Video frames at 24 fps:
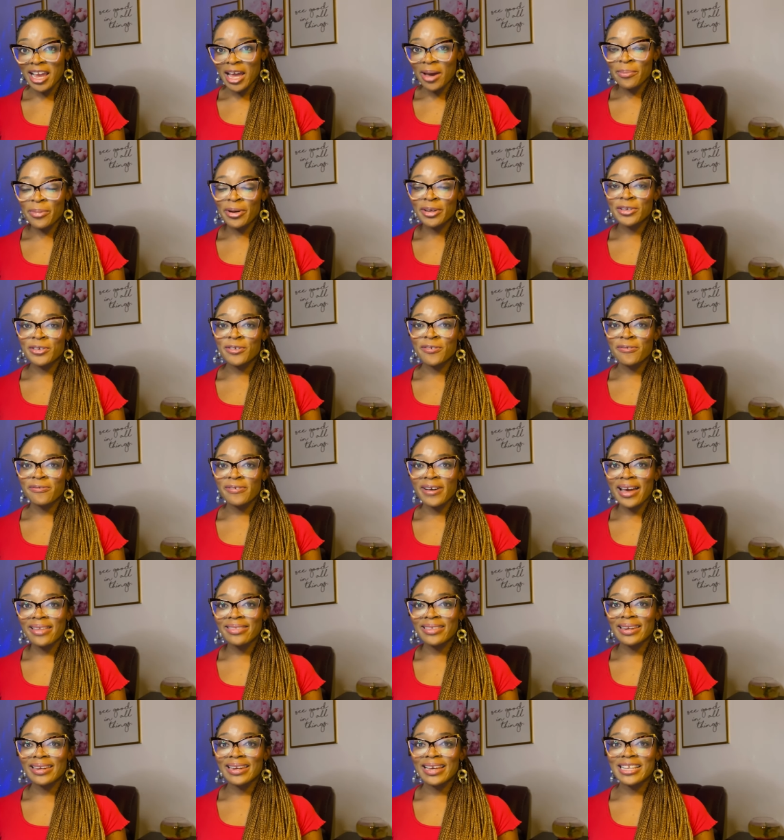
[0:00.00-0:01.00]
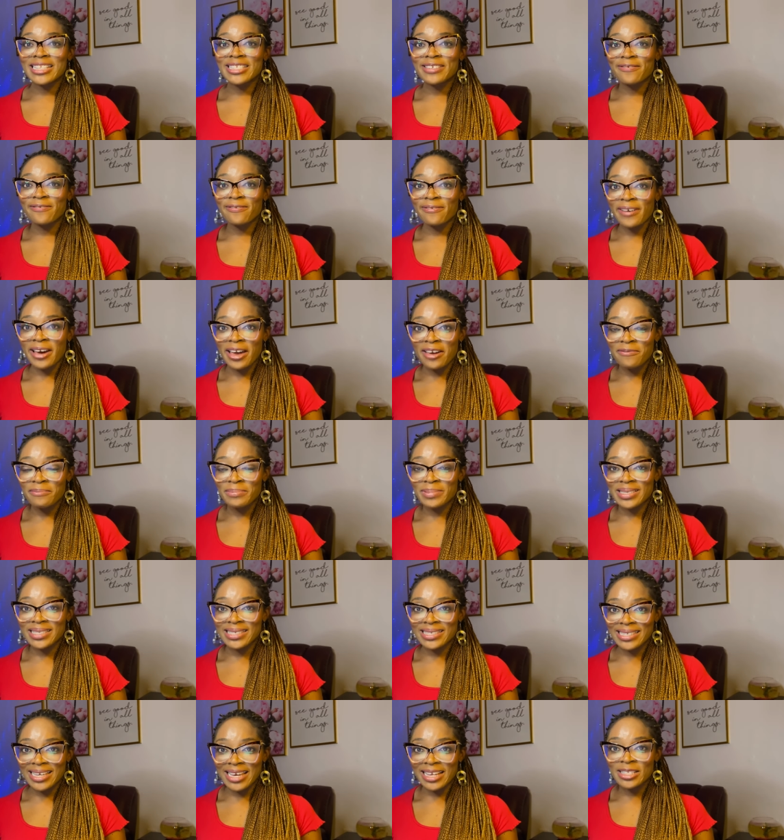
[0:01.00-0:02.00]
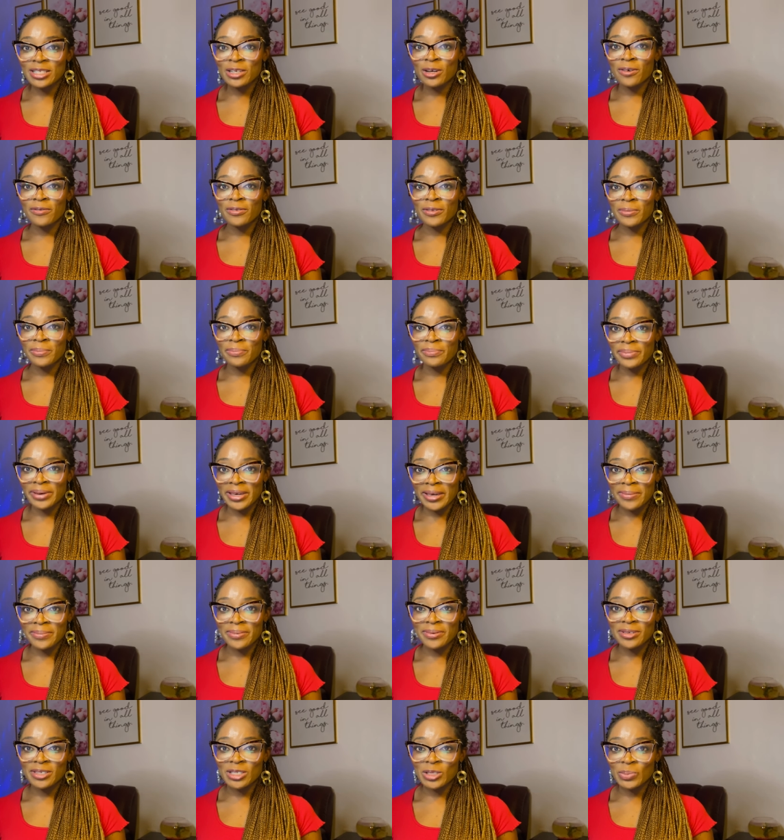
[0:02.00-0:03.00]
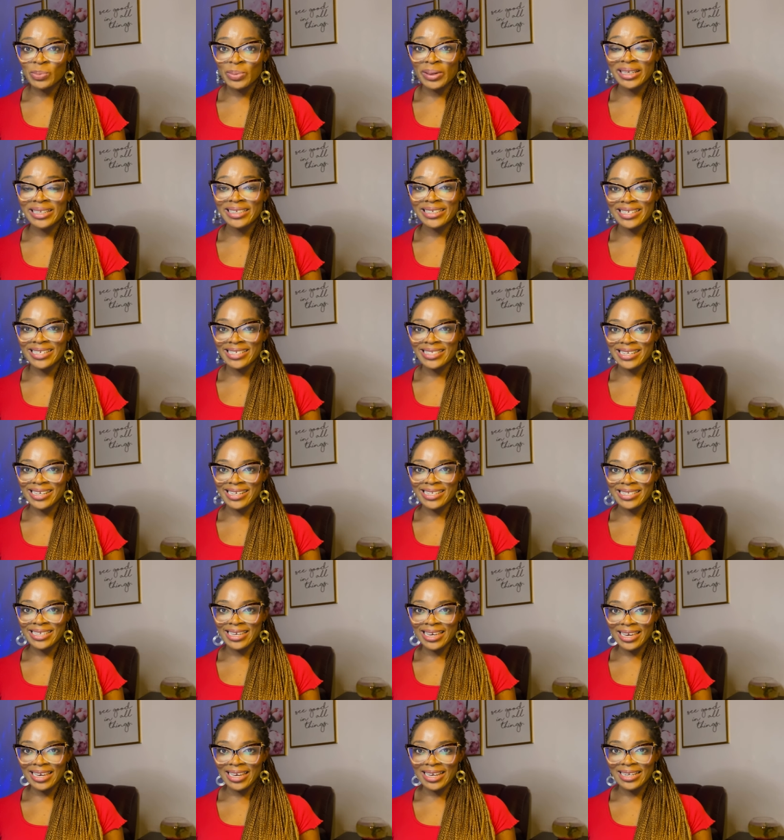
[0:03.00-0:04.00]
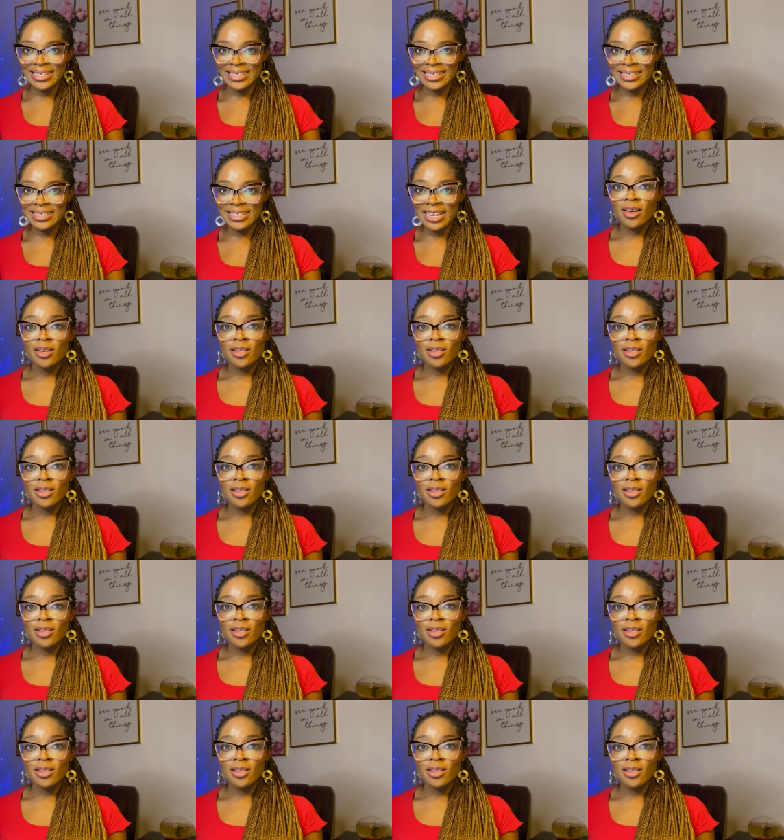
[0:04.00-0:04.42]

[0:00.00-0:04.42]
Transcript: but you'll find that ninety-five percent of the people speak decent English,